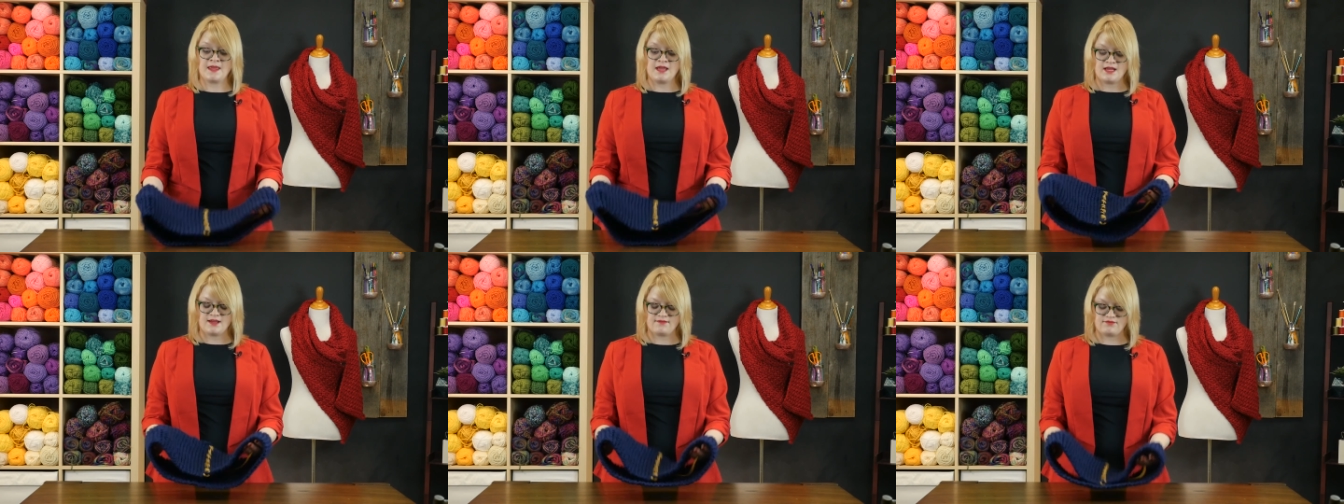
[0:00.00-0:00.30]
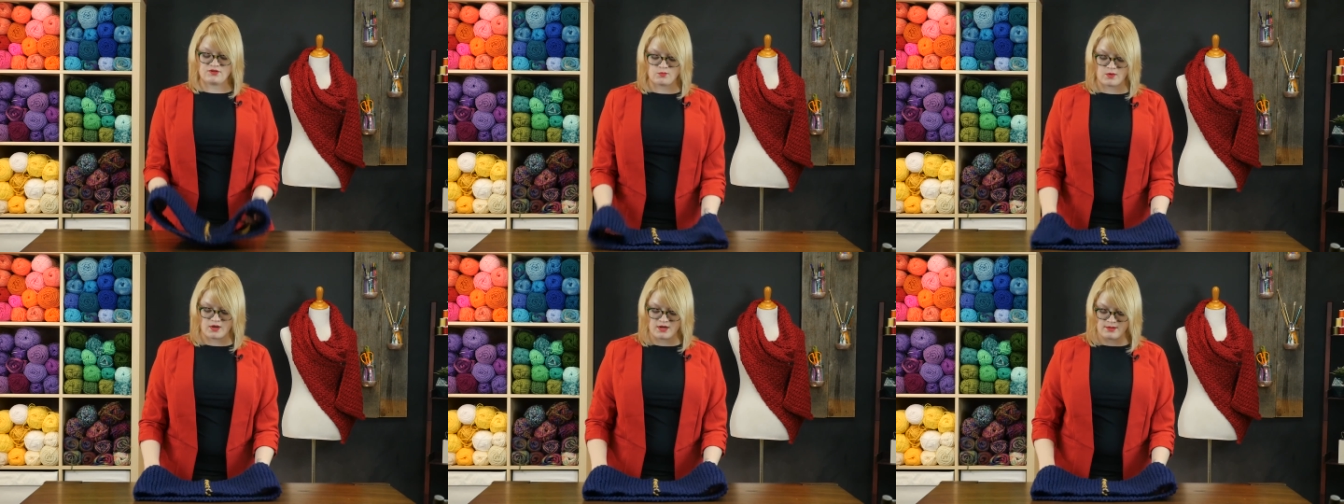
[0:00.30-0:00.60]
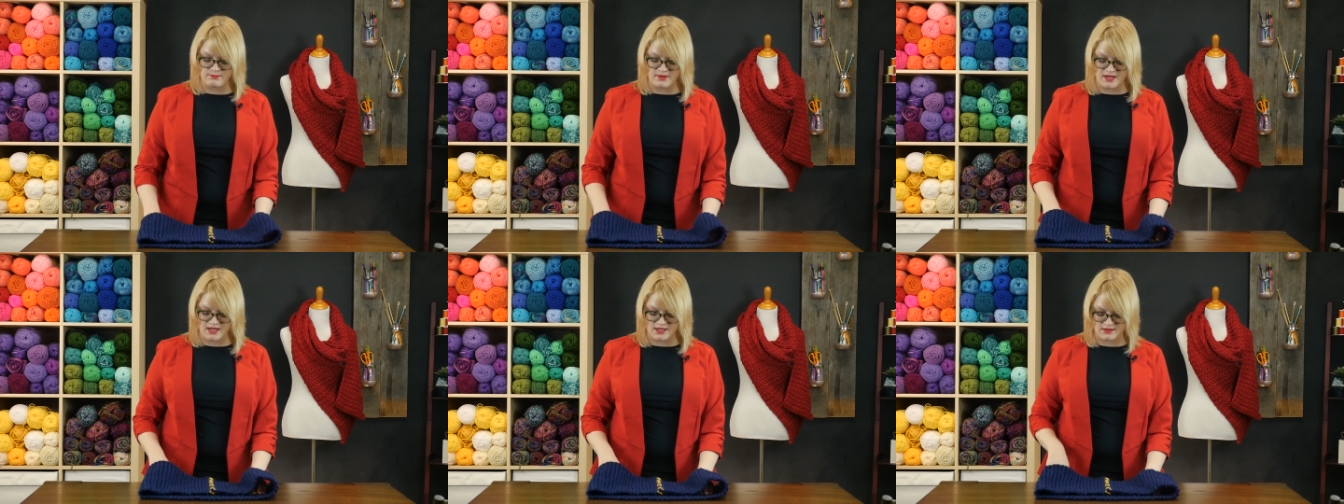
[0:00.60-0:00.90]
If you want to
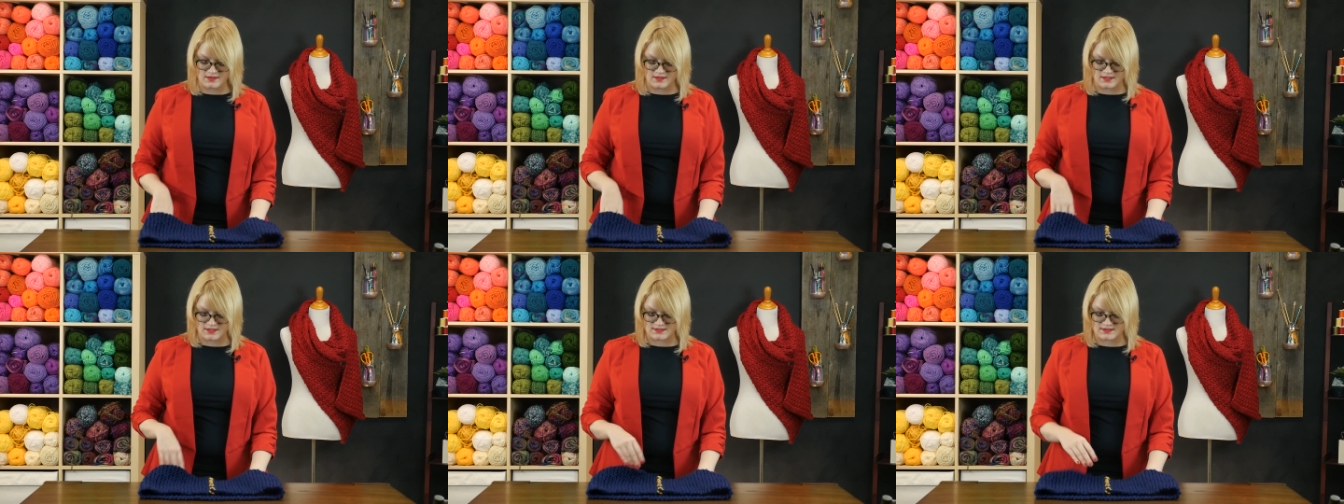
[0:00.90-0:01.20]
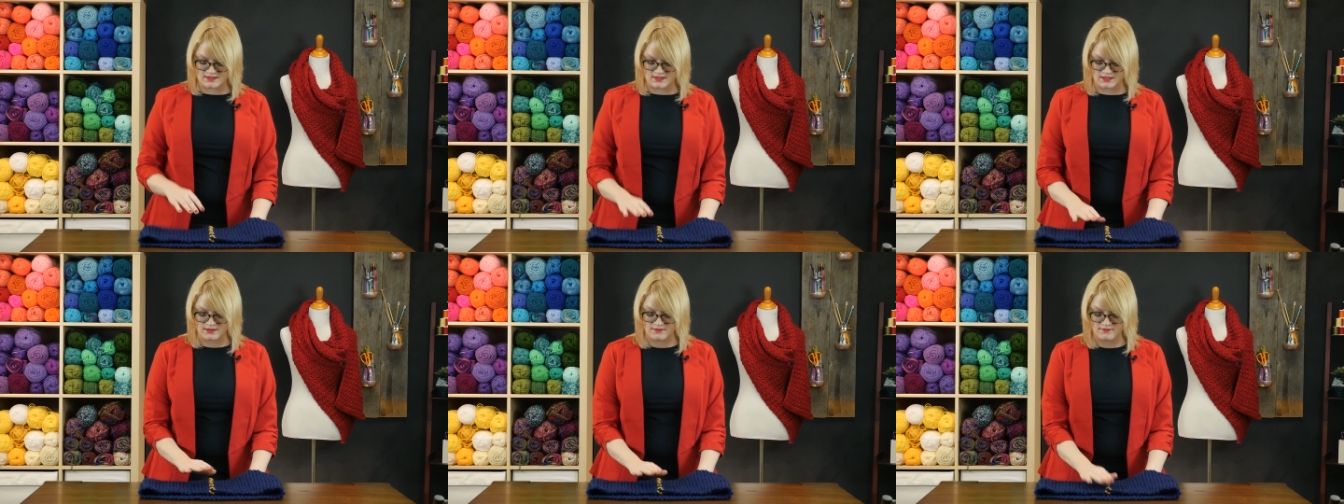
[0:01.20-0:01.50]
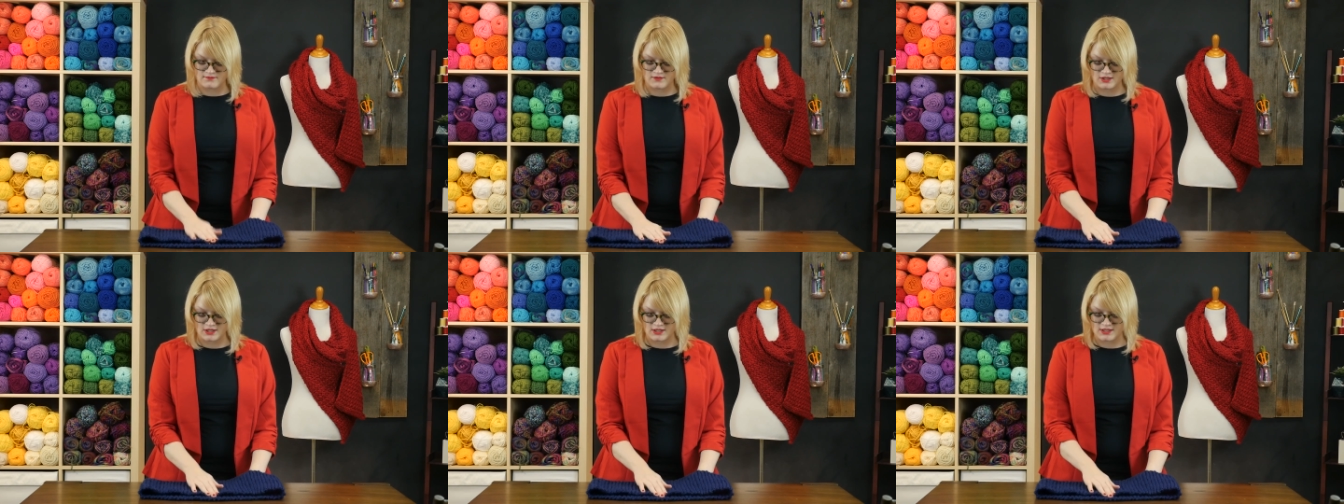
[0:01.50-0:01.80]
make this an
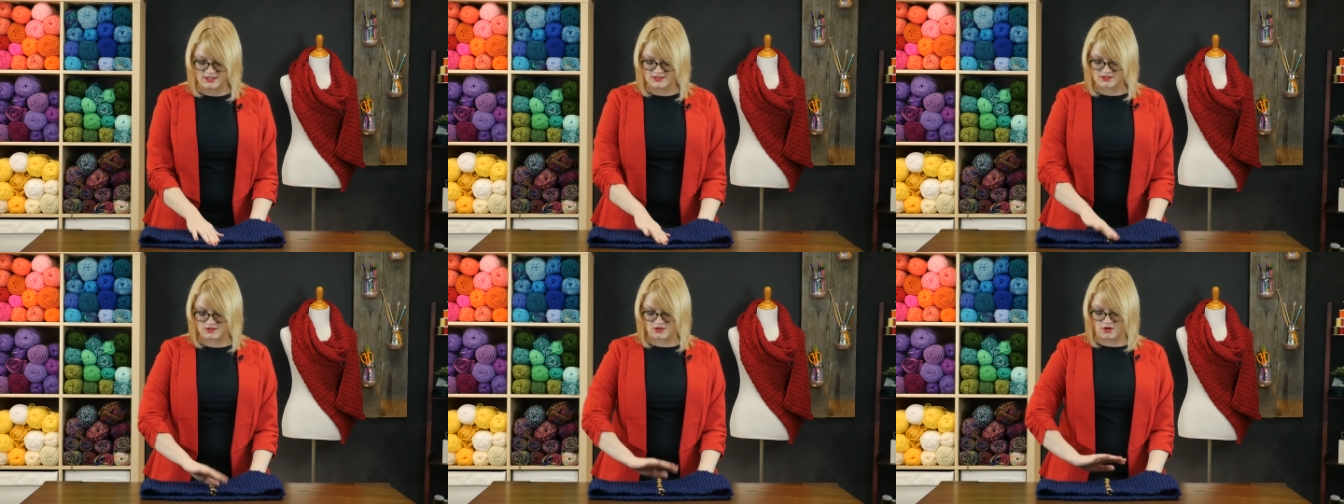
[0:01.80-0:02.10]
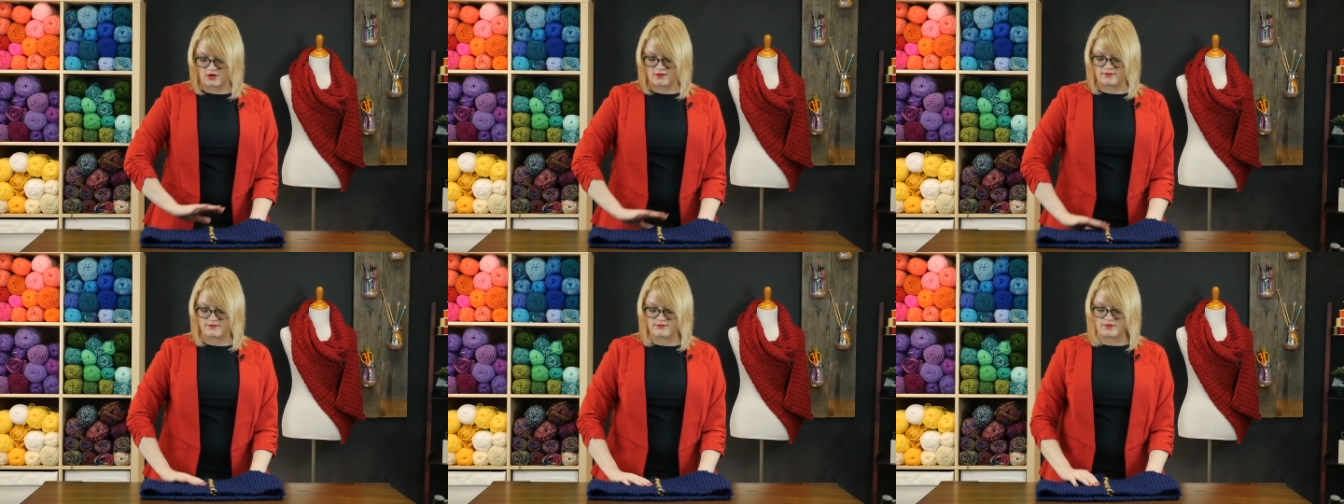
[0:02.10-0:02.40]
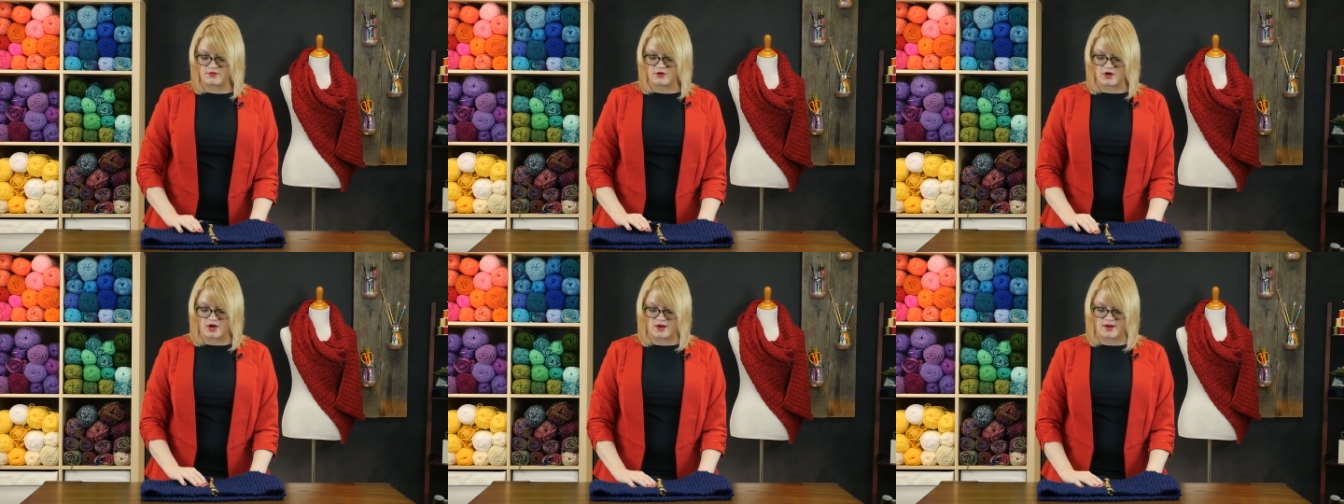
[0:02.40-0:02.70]
infinity scarf
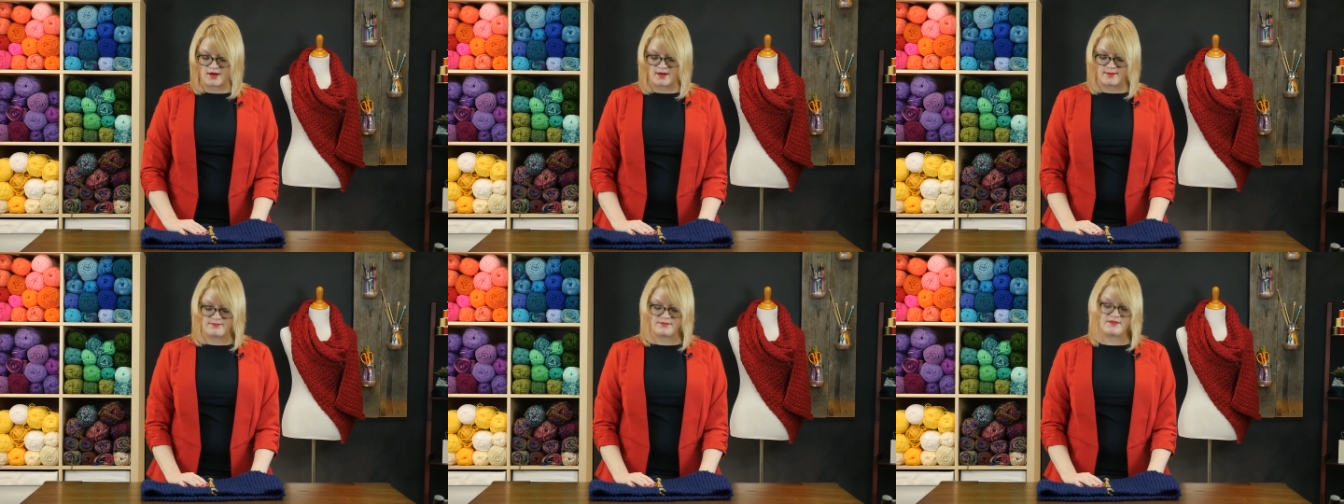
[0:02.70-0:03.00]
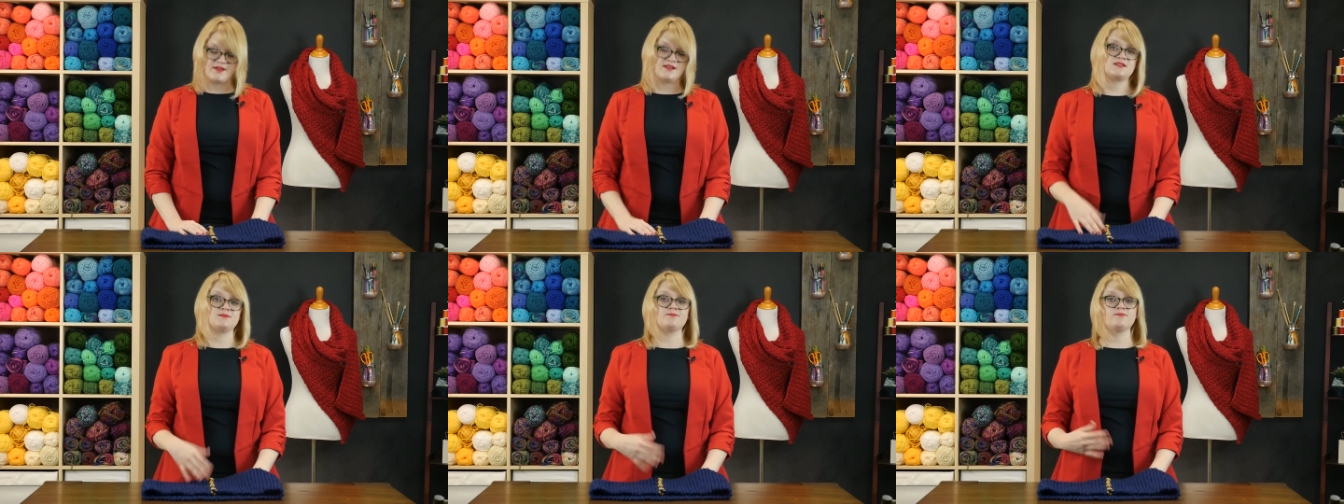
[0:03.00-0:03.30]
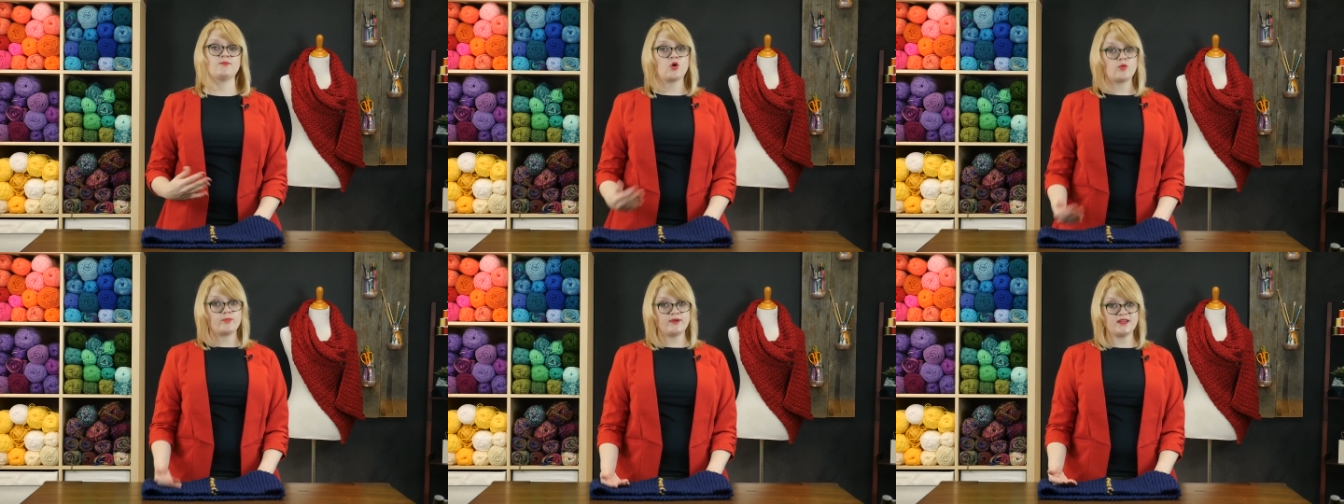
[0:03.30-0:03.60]
that's
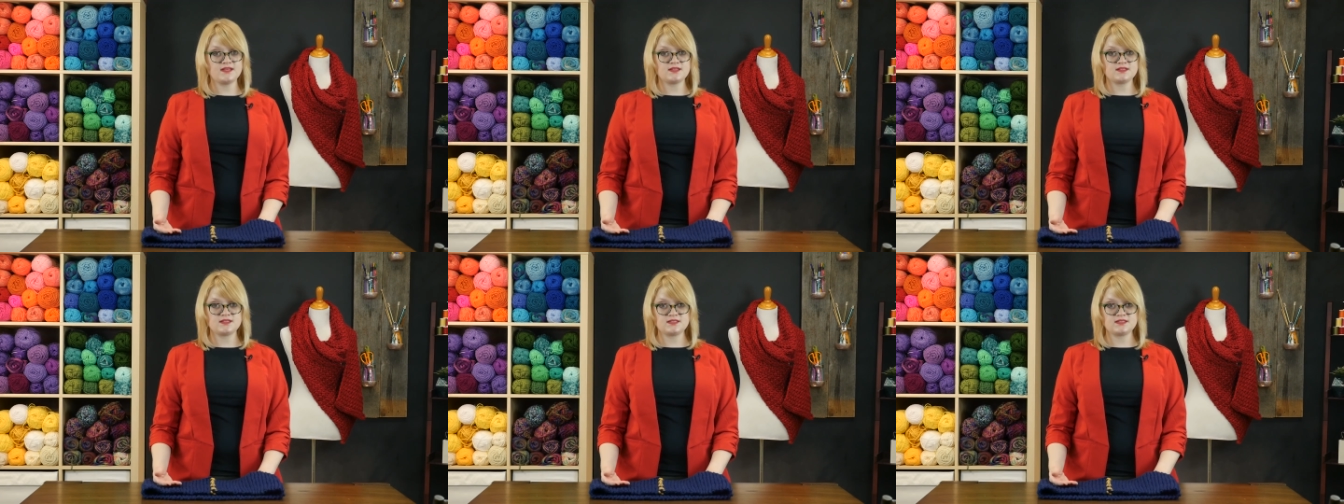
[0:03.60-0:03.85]
Möbius